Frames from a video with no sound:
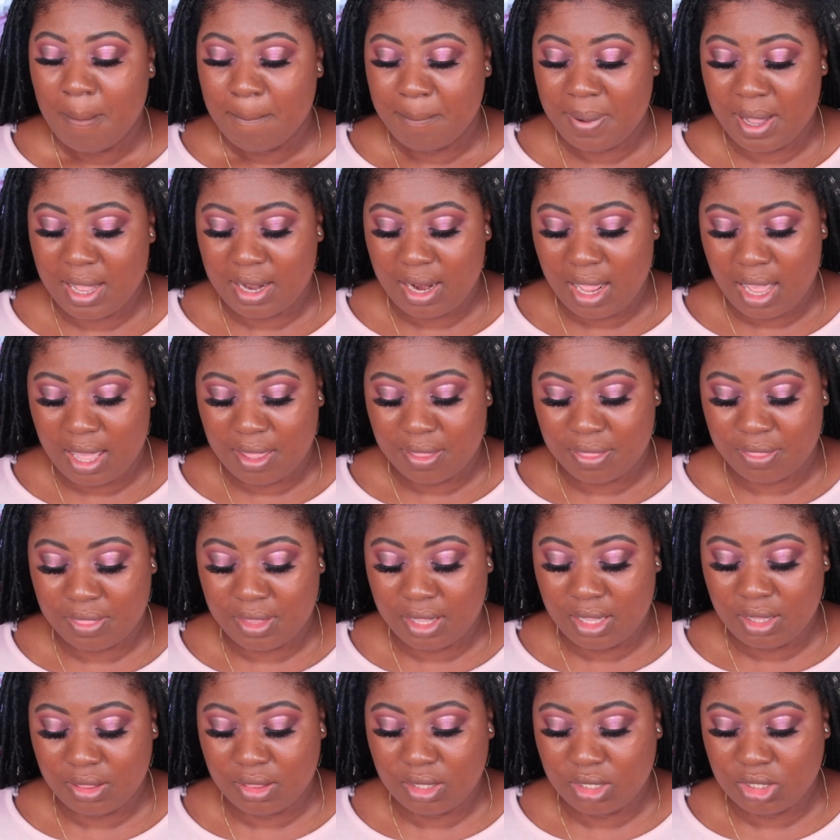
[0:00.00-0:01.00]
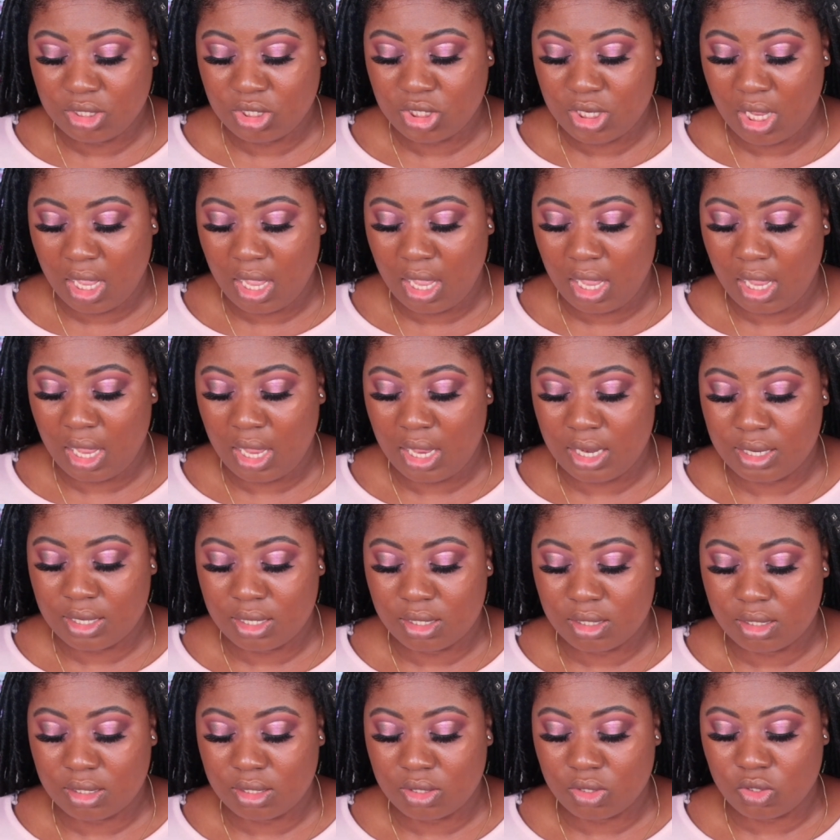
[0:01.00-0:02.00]
But I think the
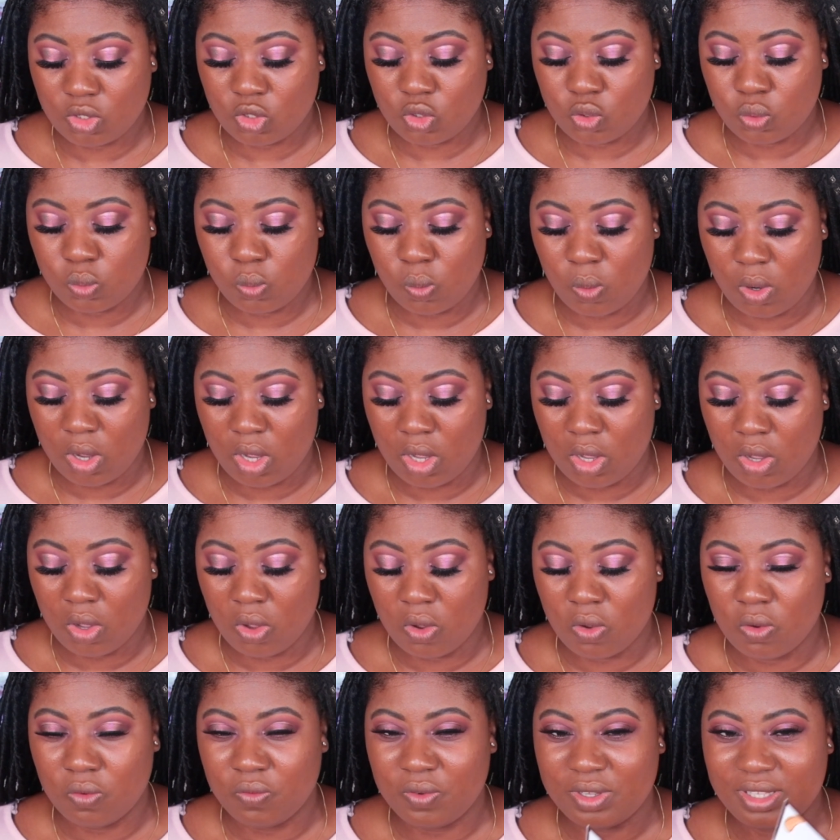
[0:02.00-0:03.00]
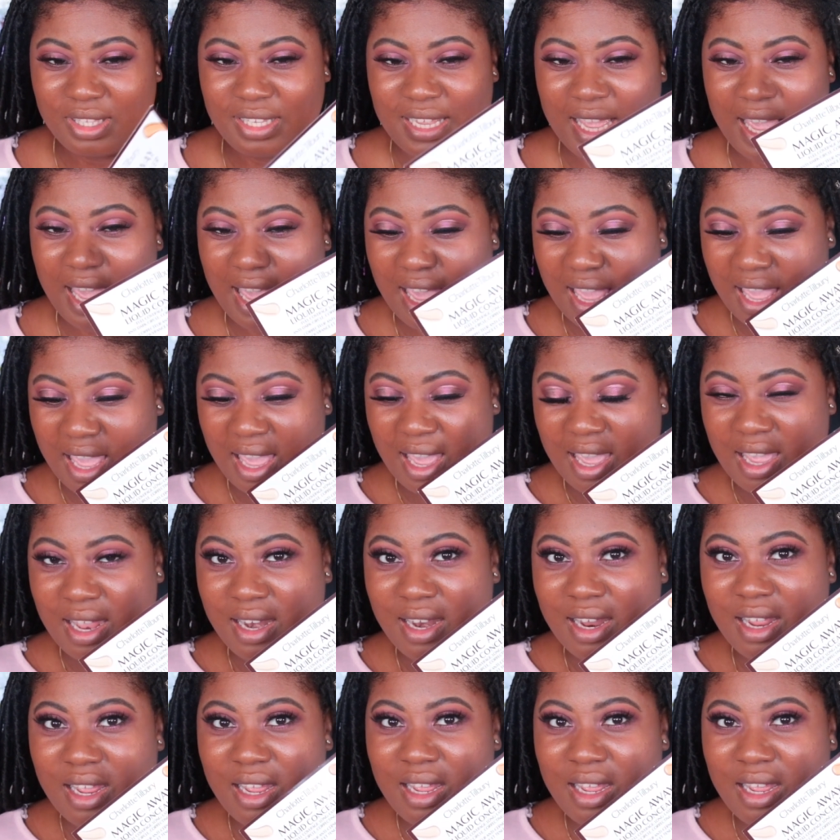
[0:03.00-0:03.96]
shade 1210